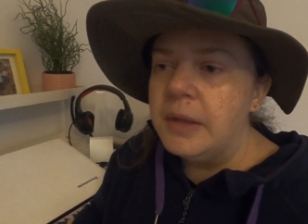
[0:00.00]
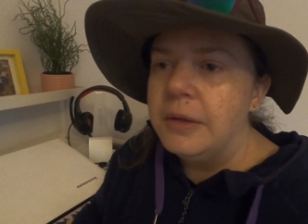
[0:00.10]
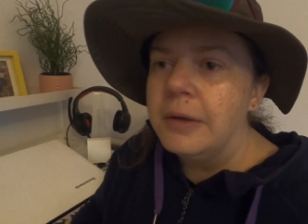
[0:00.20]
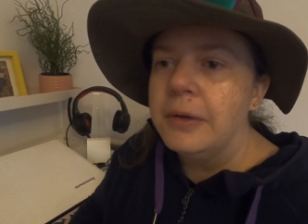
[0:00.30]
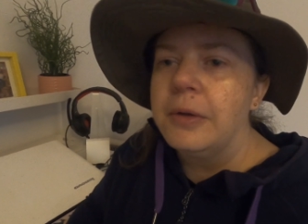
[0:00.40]

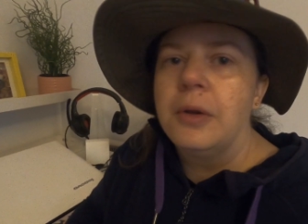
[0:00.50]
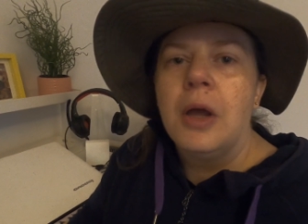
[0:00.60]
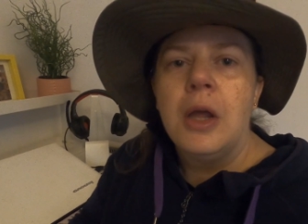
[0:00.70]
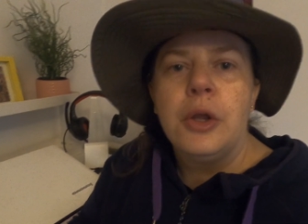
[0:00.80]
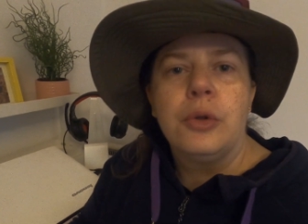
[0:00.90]
You know, you're not,
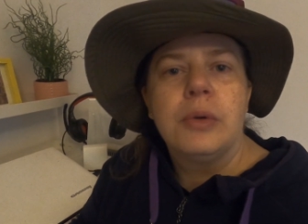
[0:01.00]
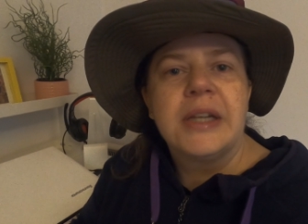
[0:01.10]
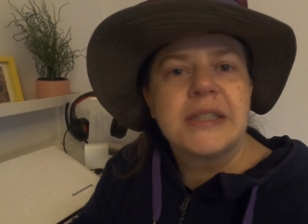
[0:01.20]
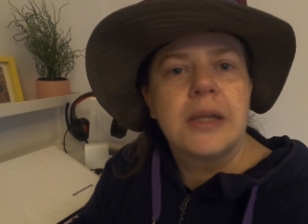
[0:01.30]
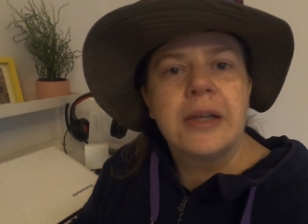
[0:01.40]
you're
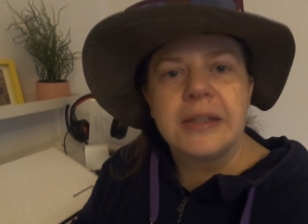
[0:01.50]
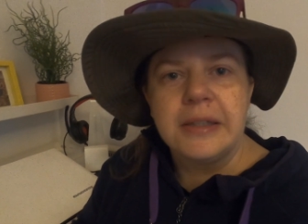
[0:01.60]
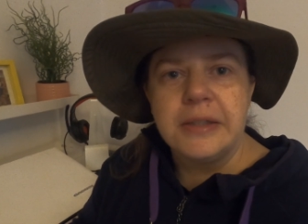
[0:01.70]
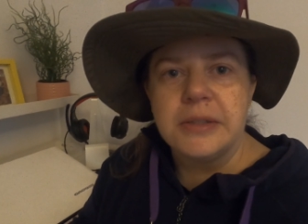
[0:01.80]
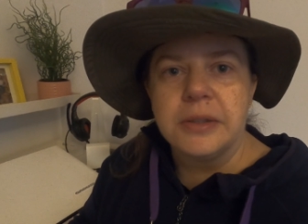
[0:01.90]
less
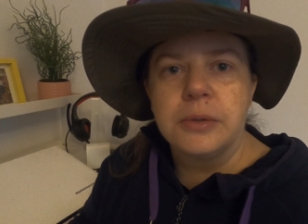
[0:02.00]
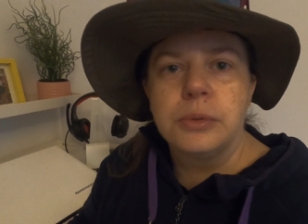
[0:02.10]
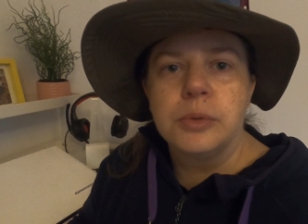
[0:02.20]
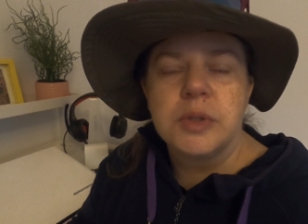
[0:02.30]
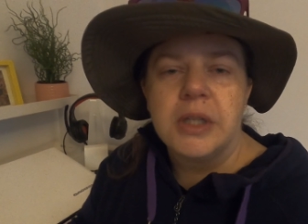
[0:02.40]
likely to
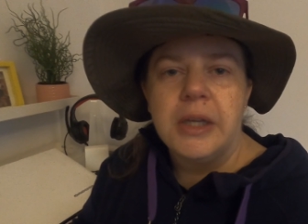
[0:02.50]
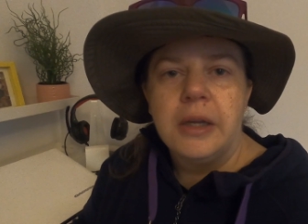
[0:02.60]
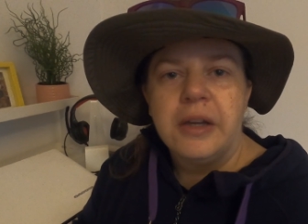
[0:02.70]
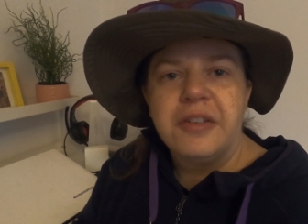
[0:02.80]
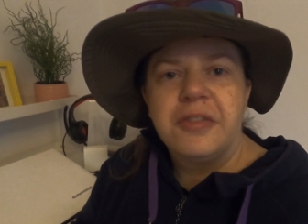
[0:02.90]
cause
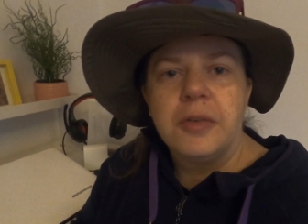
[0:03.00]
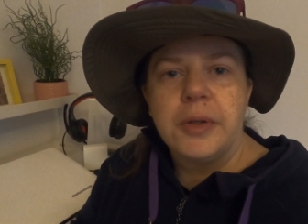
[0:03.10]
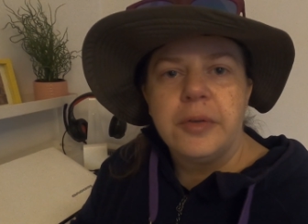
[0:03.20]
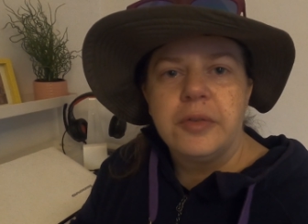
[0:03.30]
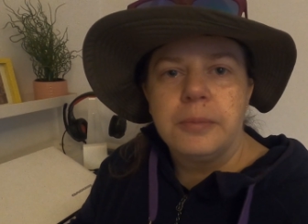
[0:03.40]
full
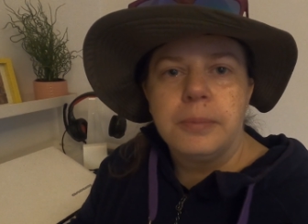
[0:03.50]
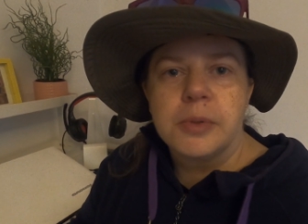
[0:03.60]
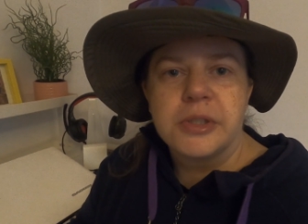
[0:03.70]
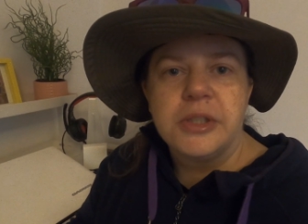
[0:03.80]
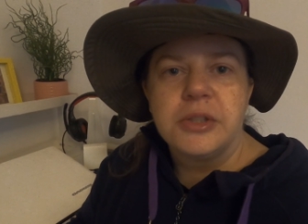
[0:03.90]
over
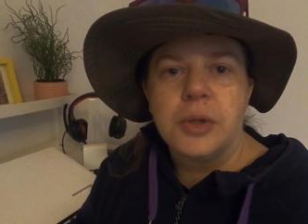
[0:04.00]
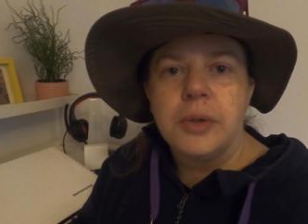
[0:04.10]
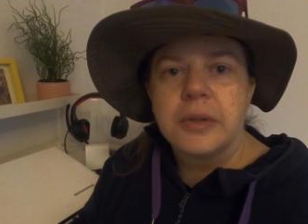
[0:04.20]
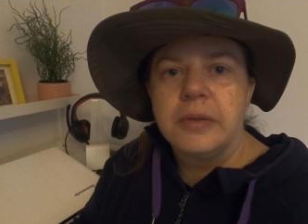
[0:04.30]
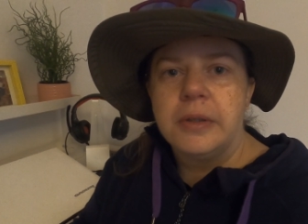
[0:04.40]
body
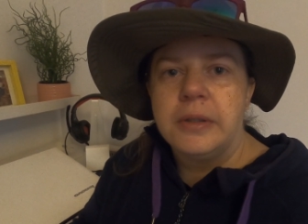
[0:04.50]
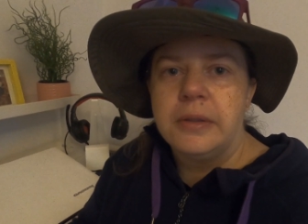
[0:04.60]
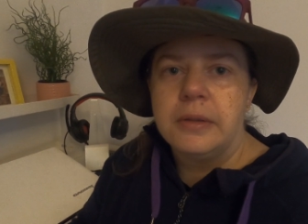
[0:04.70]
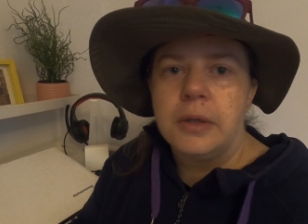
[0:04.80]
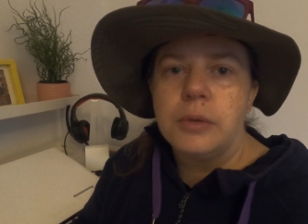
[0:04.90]
shock,
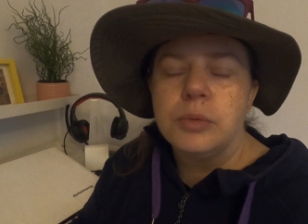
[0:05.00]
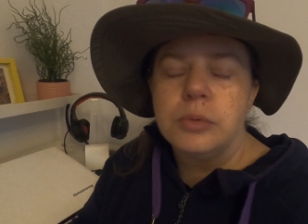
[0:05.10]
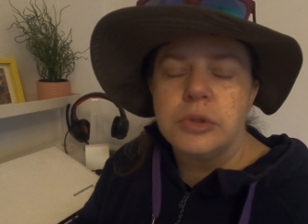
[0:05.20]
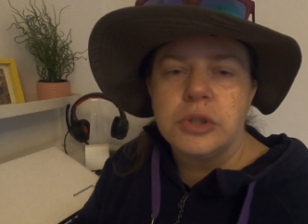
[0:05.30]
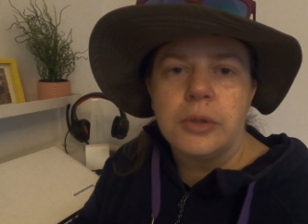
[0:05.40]
cold
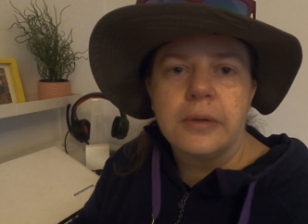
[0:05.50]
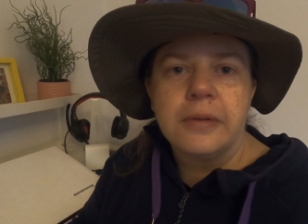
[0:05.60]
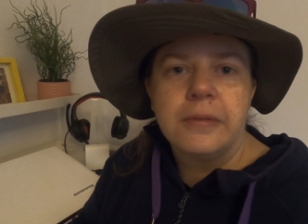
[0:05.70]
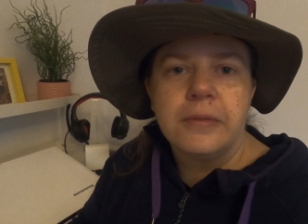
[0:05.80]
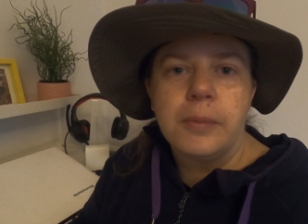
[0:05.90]
water
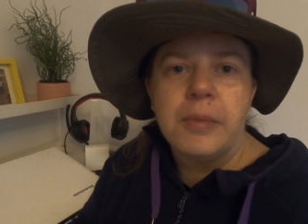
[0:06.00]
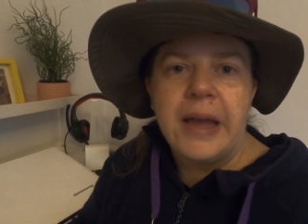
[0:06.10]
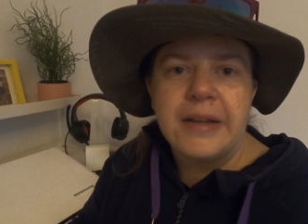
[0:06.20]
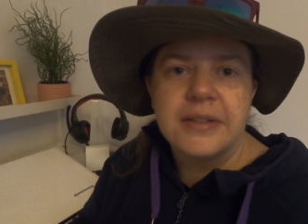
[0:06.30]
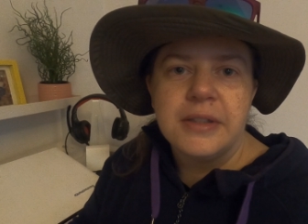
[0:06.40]
shock from
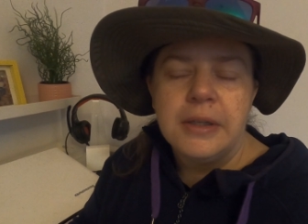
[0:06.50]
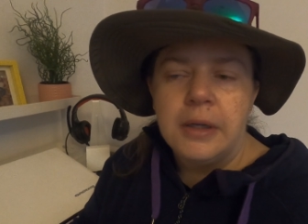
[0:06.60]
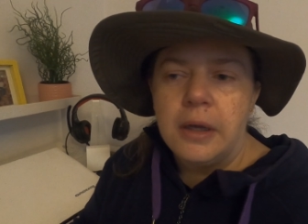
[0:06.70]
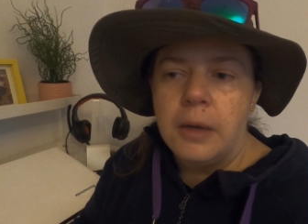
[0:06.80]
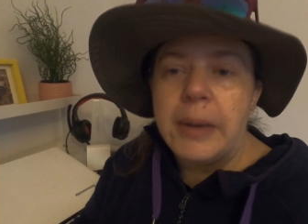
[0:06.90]
that,
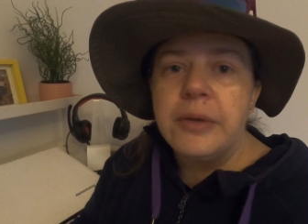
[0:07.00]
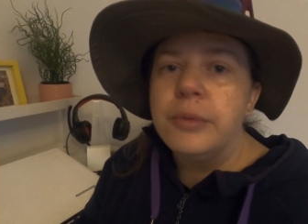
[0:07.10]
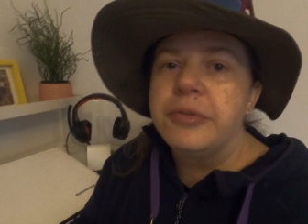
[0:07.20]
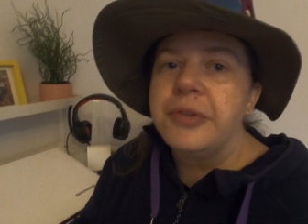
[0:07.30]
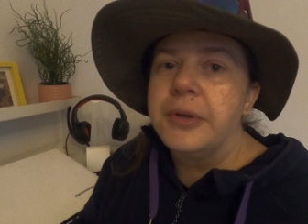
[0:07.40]
um, and
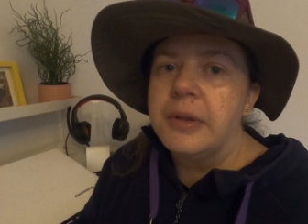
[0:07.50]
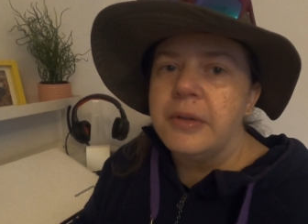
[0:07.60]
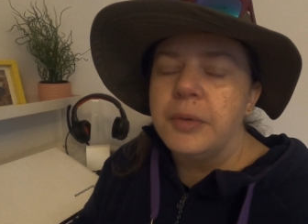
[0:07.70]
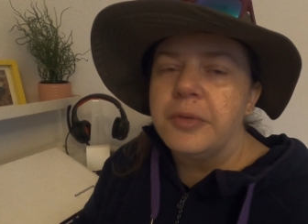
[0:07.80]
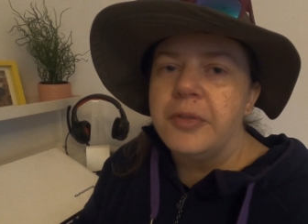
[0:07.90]
you'll feel
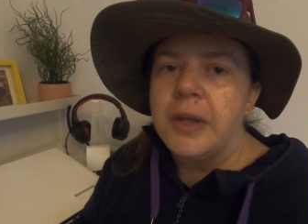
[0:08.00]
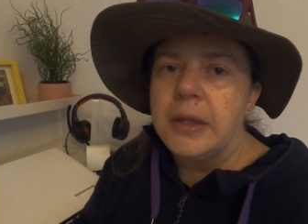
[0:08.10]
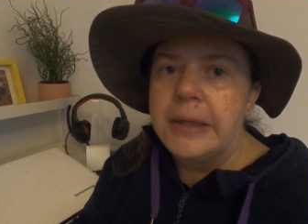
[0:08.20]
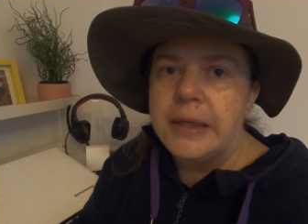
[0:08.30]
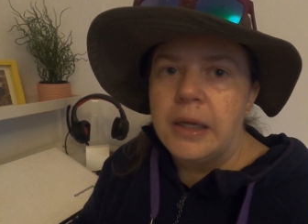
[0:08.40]
you'll
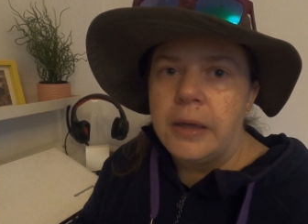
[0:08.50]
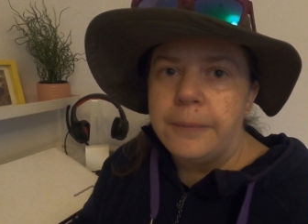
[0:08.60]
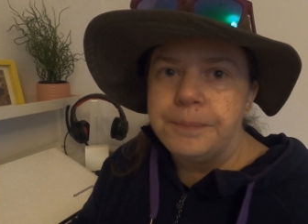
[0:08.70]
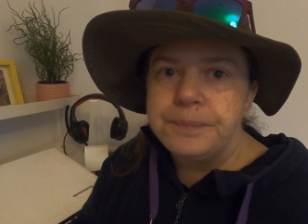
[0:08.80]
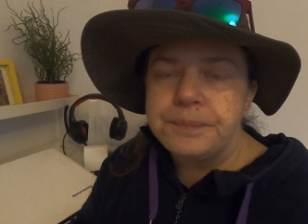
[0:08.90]
feel it.
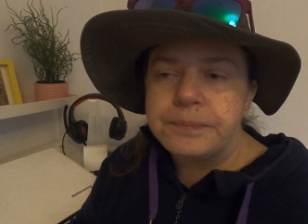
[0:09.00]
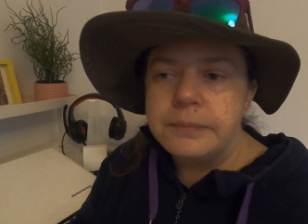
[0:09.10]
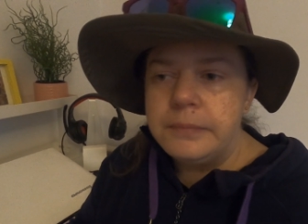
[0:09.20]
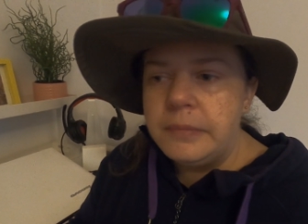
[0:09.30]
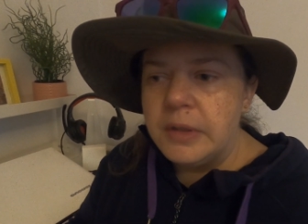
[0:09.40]
Um,
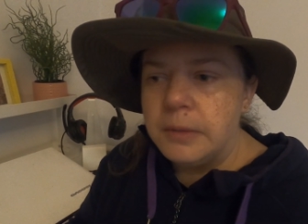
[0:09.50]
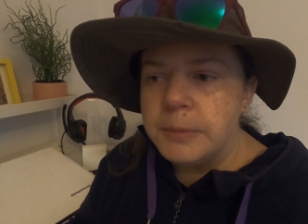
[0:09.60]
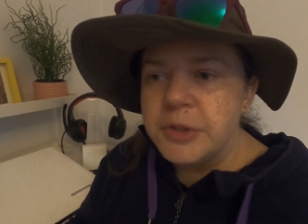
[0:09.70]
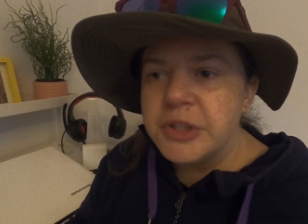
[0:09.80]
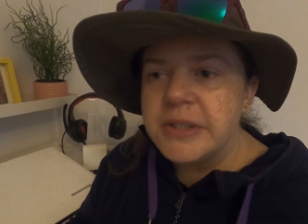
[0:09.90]

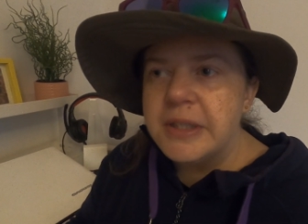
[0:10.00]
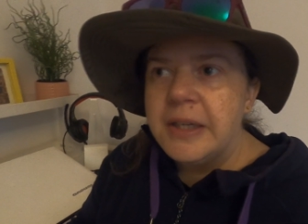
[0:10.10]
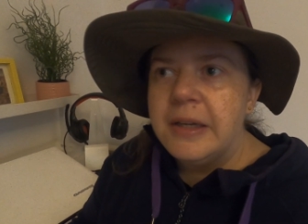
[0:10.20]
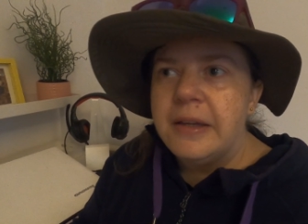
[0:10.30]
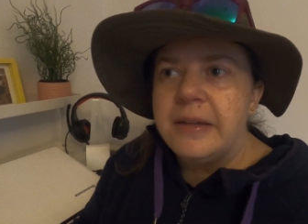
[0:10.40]
but just,
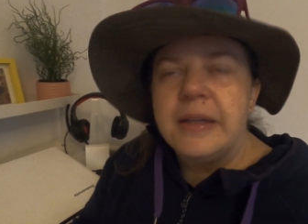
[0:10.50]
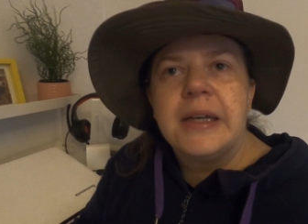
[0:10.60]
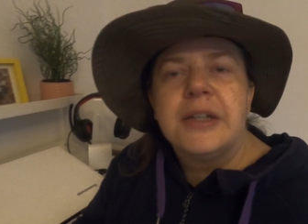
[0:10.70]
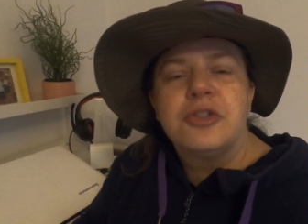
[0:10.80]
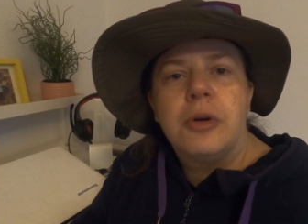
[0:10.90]

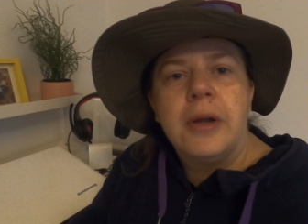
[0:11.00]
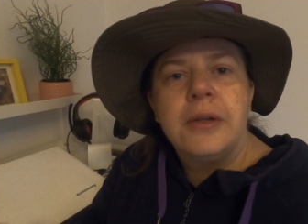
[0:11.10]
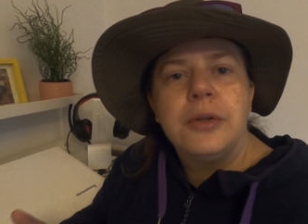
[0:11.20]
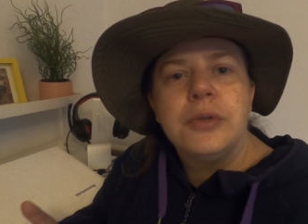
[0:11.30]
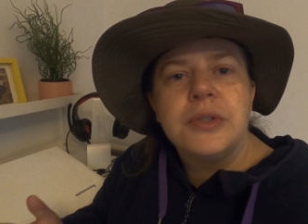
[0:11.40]
yeah, try
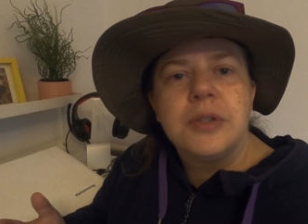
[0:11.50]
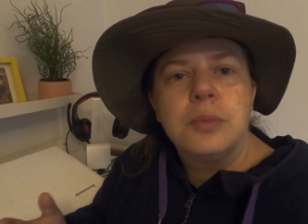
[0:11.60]
and use